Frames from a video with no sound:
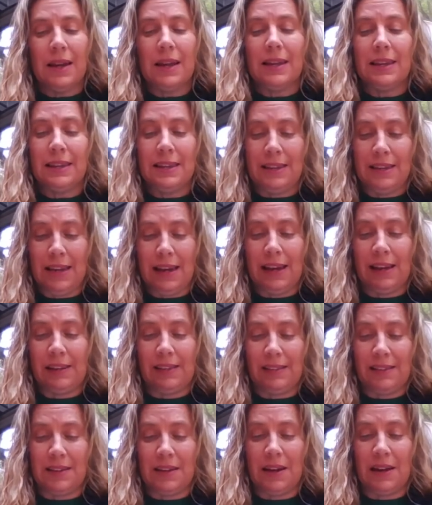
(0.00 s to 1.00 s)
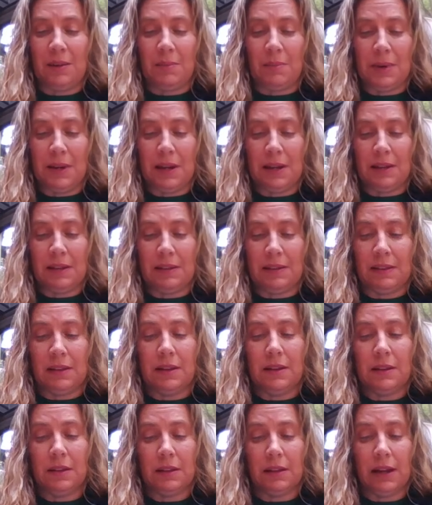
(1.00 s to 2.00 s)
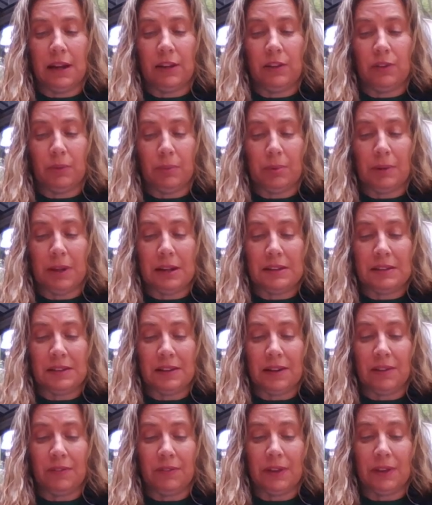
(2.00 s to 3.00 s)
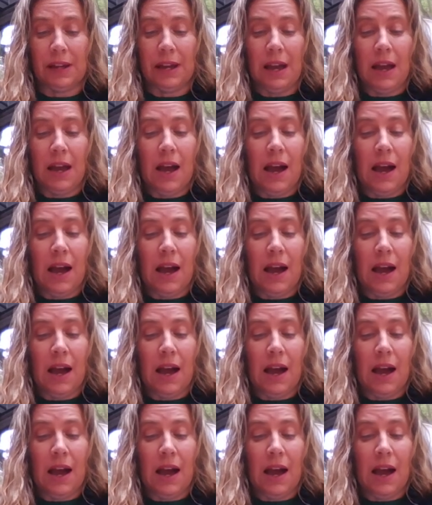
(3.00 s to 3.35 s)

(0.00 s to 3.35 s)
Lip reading: Yes, Ninepence, Gladys replied softly.